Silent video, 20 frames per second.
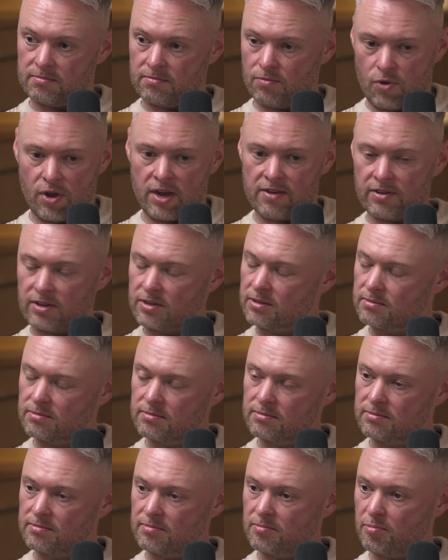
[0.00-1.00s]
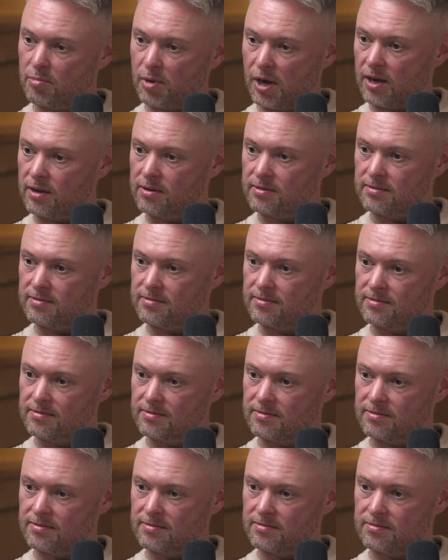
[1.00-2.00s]
whatever. But
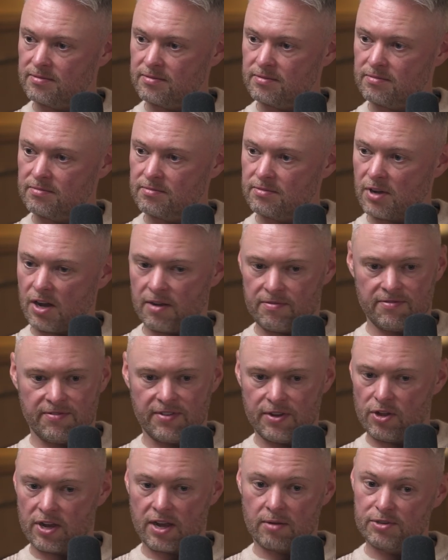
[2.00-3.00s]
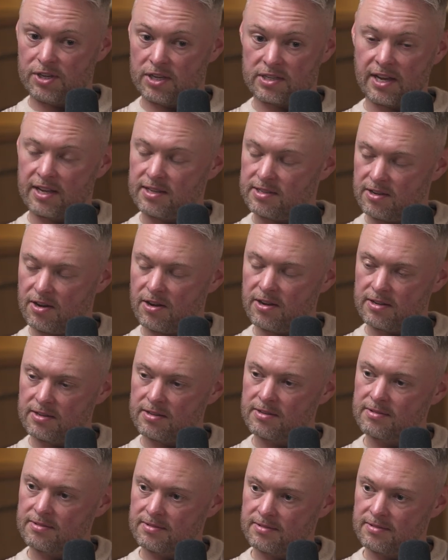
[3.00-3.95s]
I feel like I'm just getting started,